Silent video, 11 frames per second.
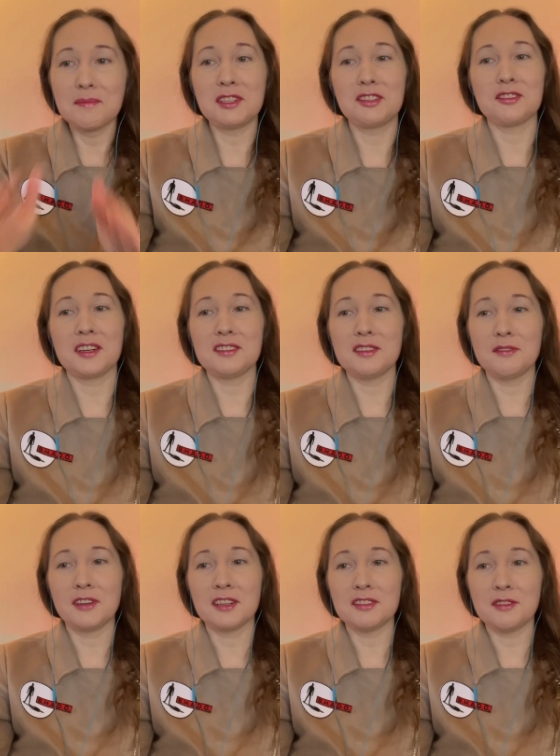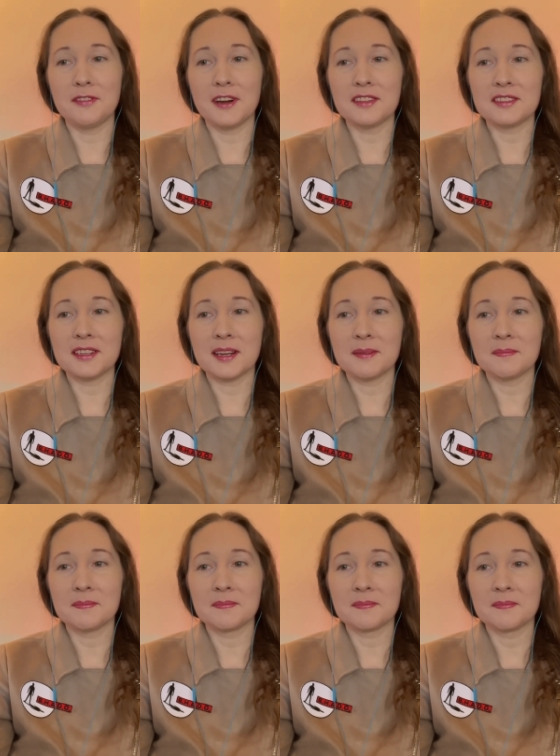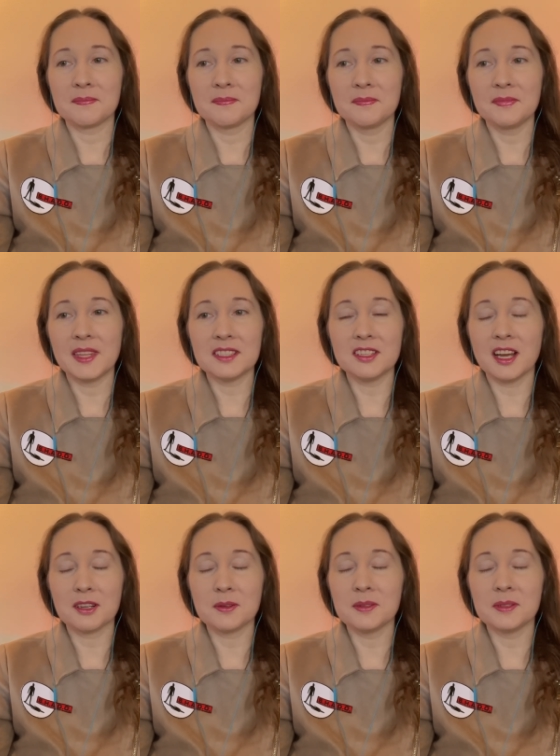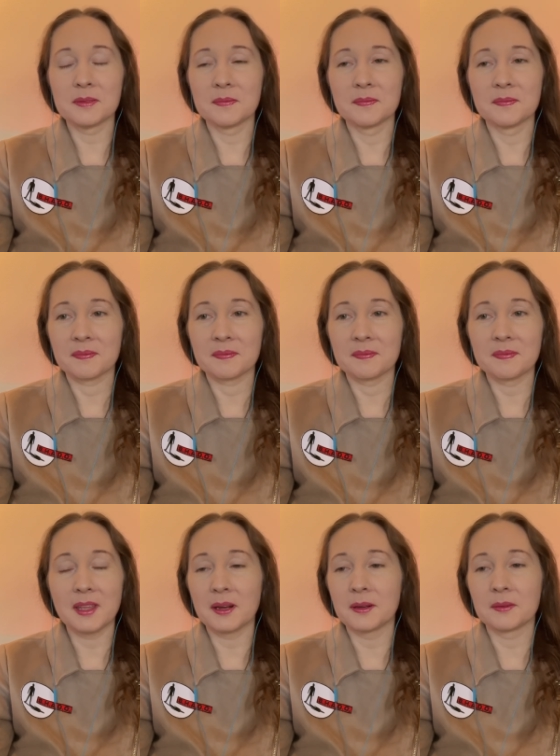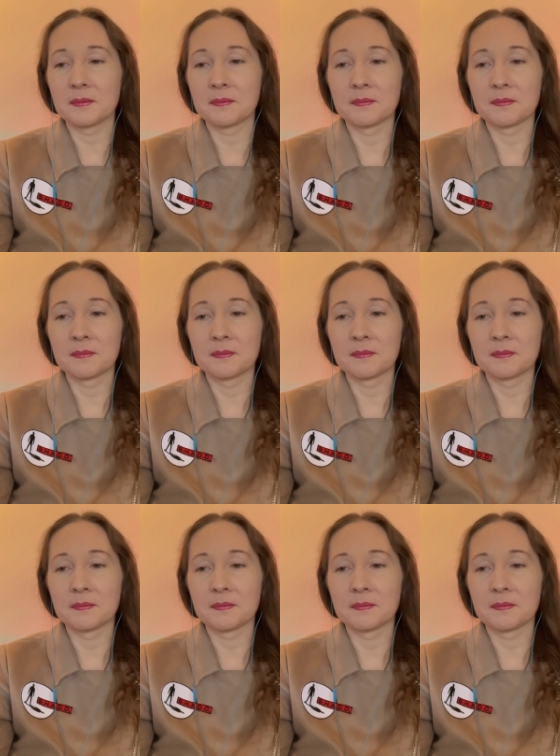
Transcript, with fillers: Mysterons, you've gone too far this time. That's not cool. No.